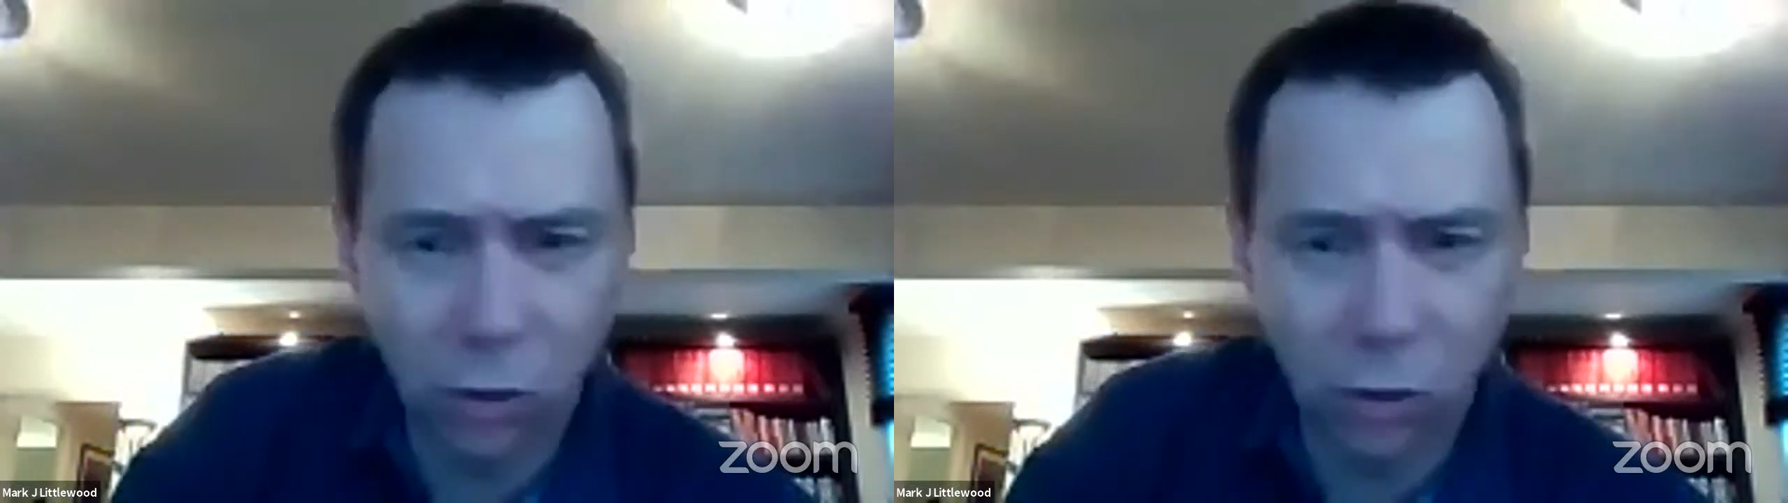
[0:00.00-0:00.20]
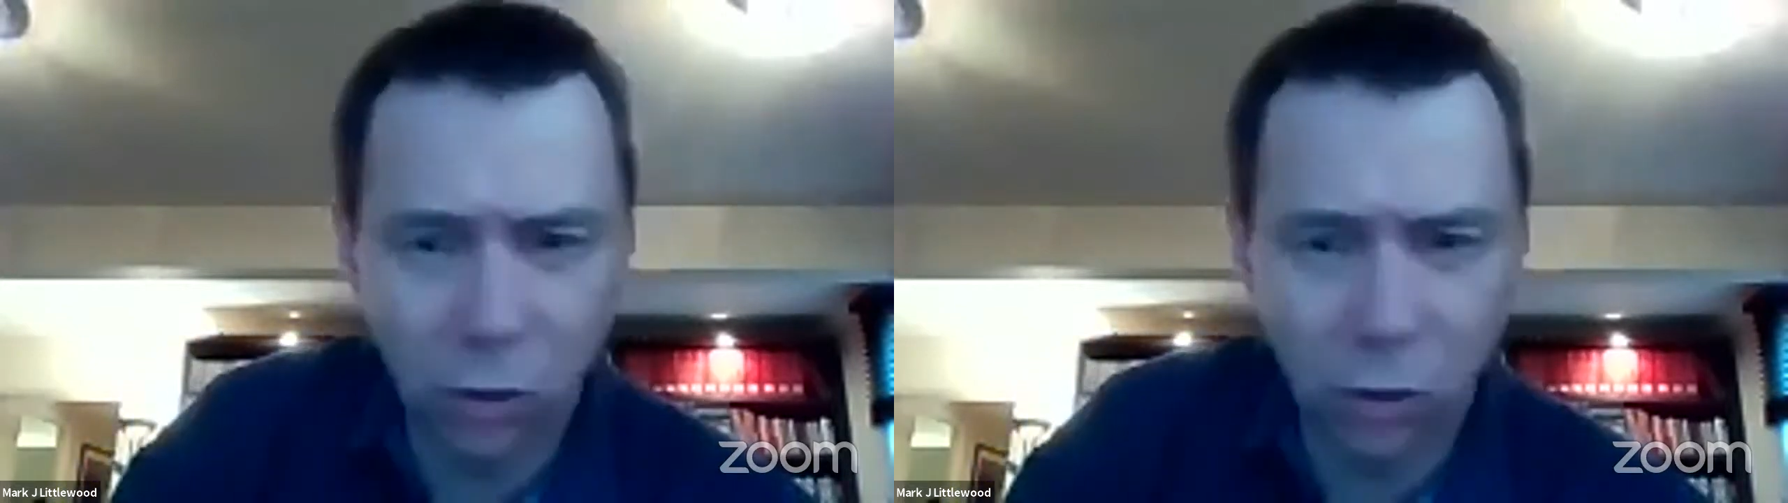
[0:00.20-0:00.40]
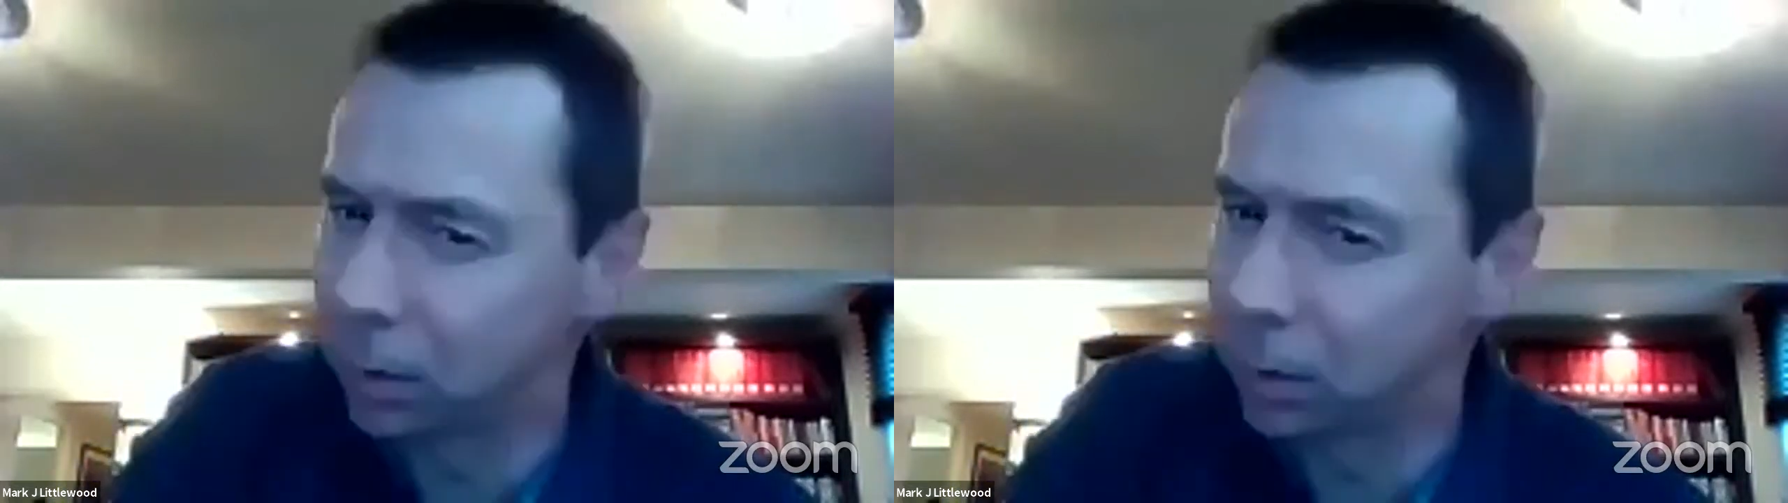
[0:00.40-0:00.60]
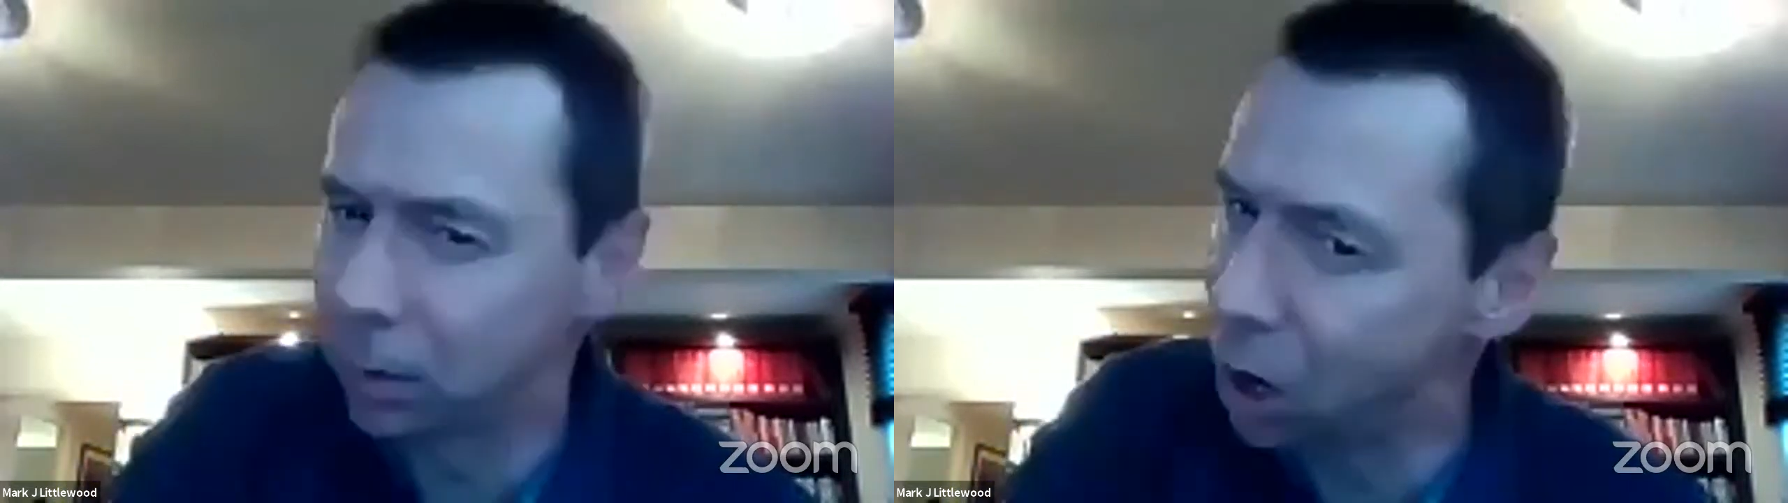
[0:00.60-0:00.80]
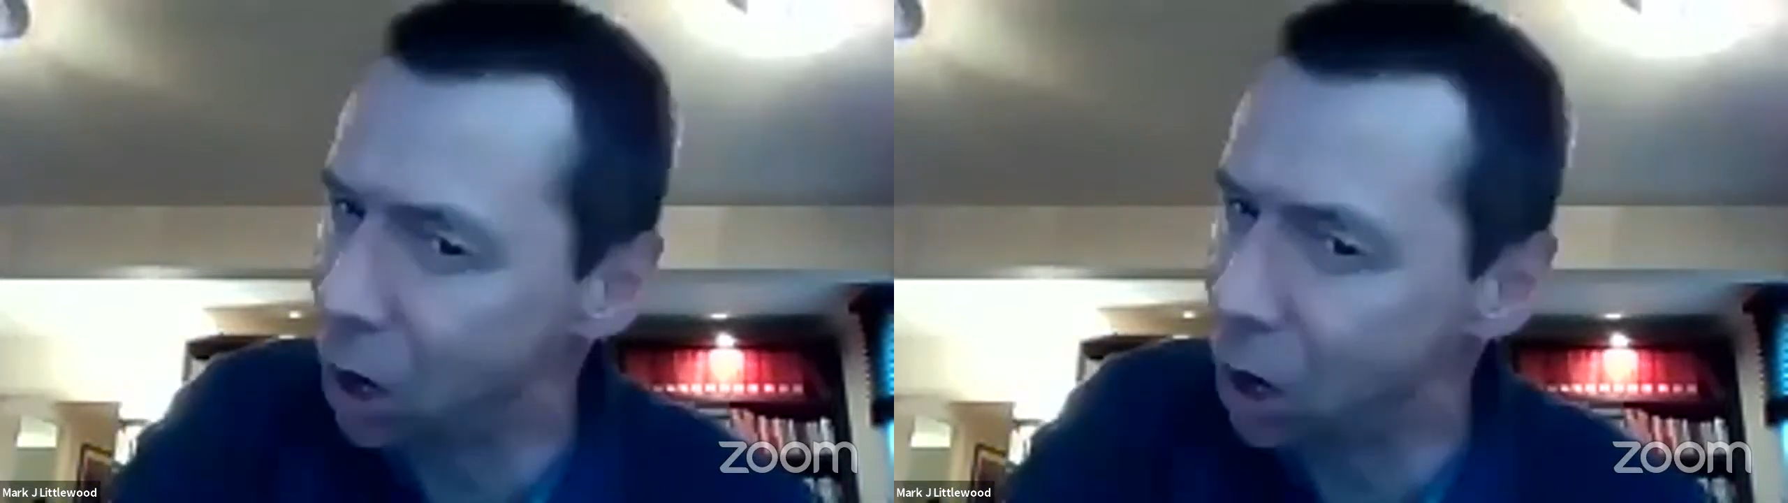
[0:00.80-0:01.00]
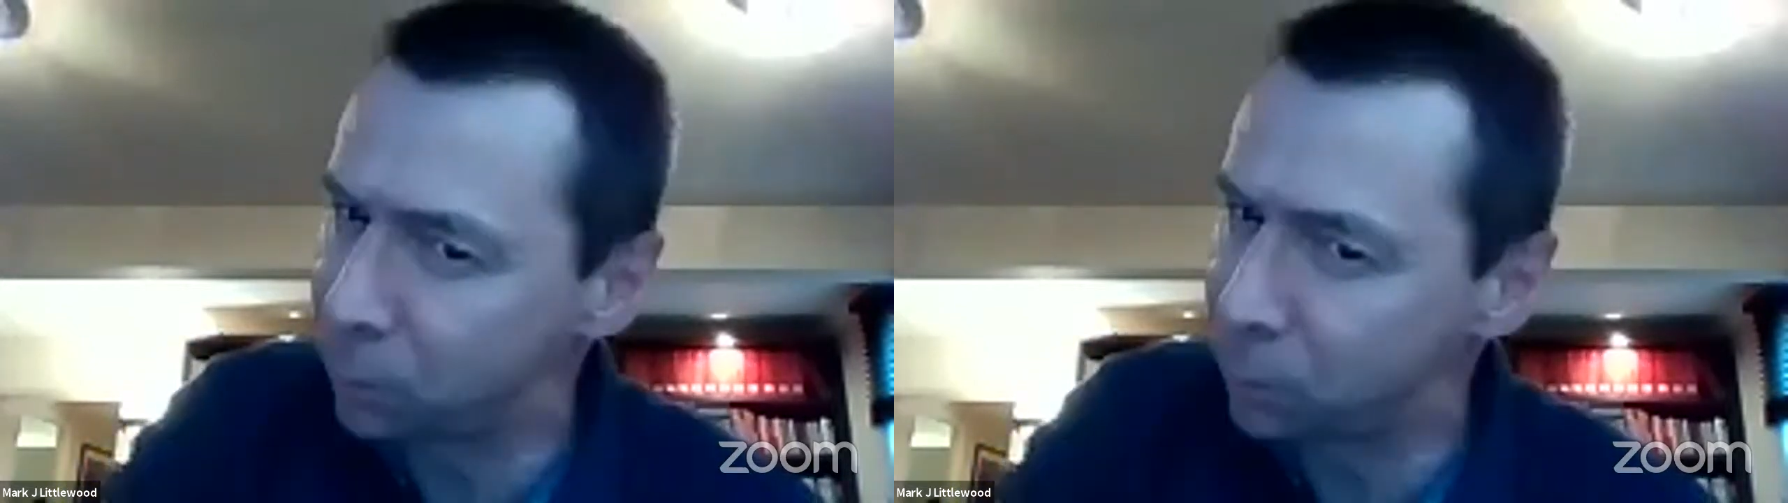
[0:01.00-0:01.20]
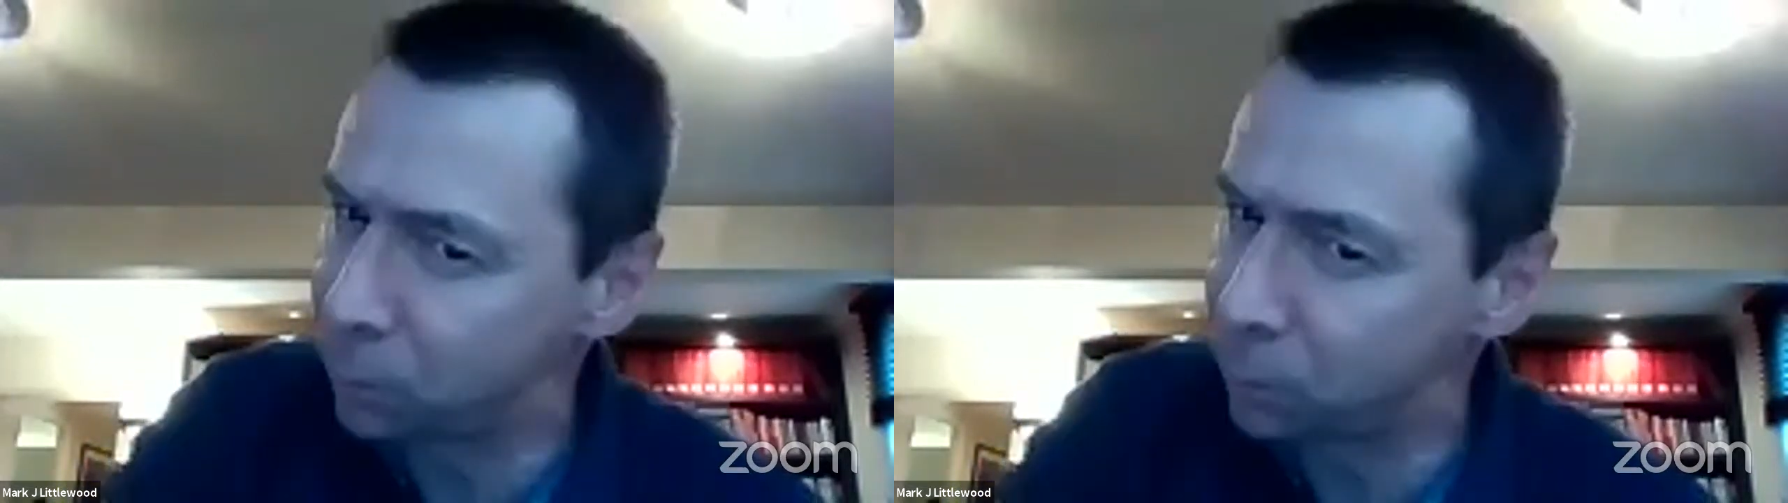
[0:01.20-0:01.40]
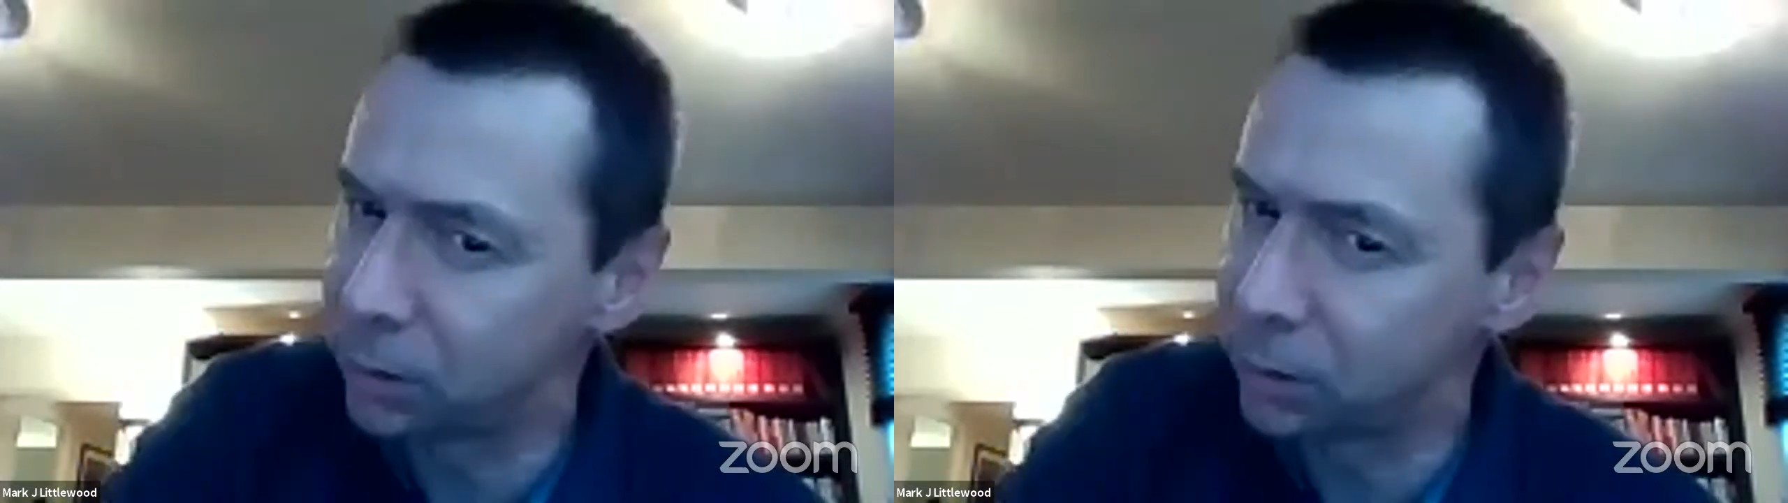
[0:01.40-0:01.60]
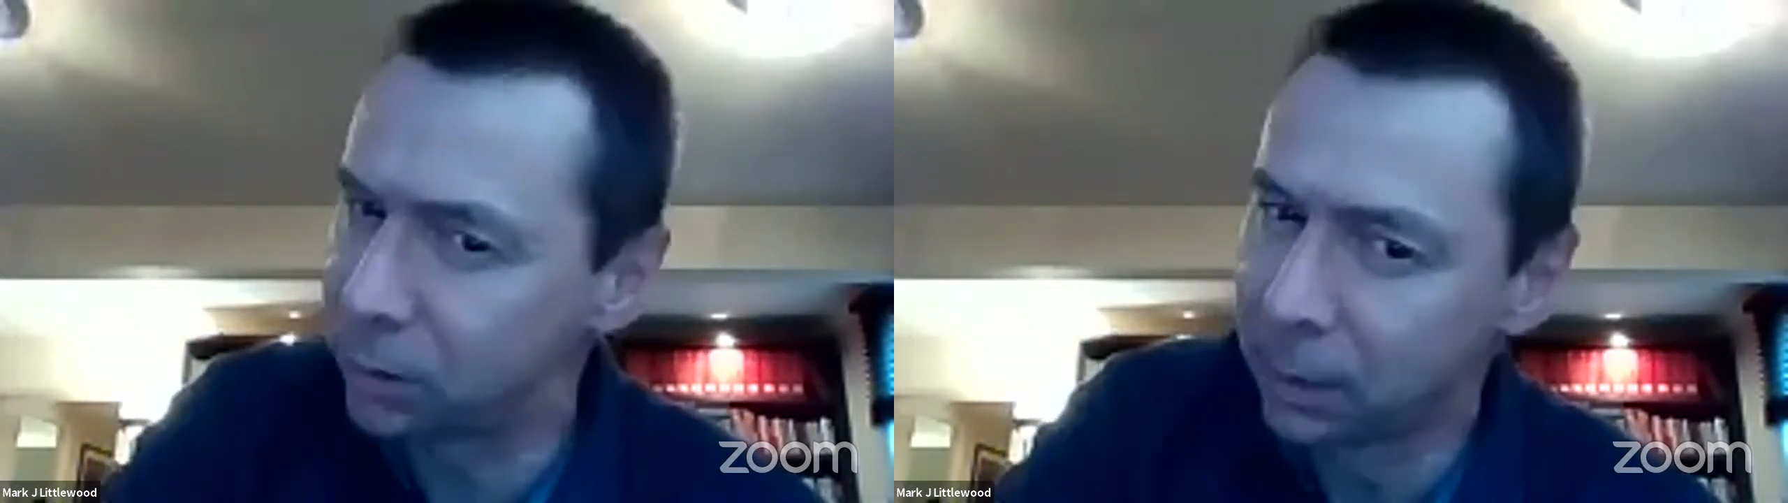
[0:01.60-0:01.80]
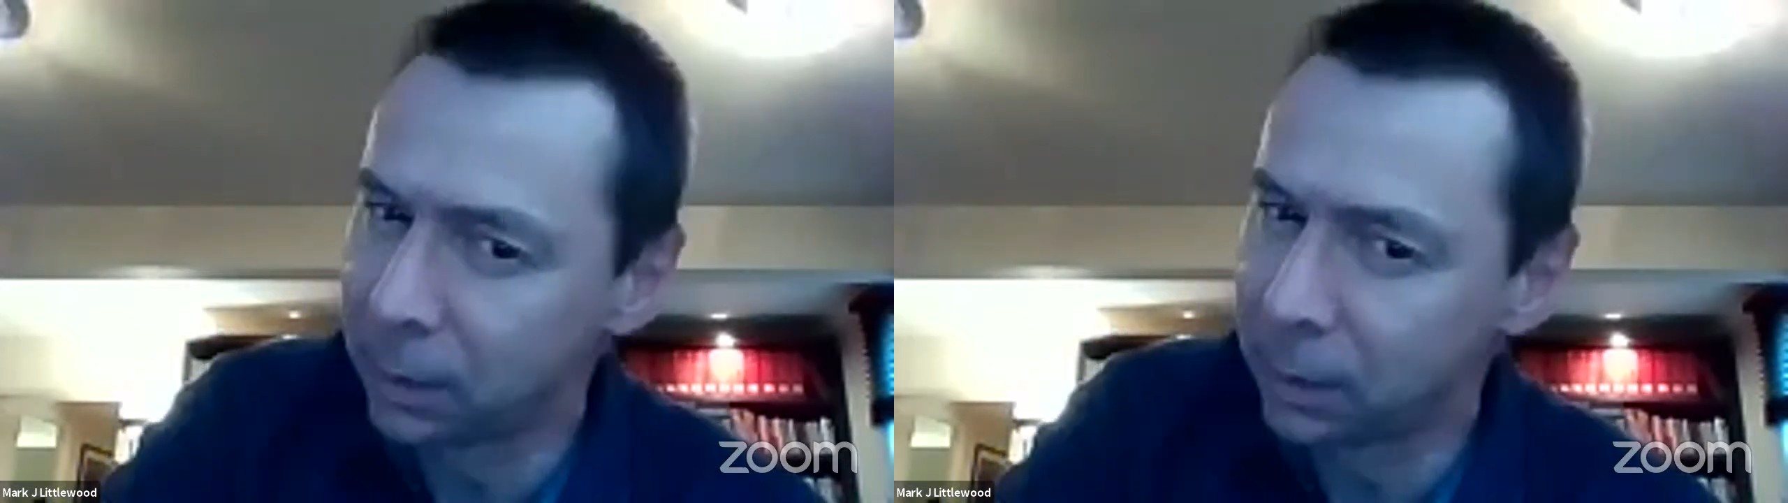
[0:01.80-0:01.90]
You should never look at life expectancy.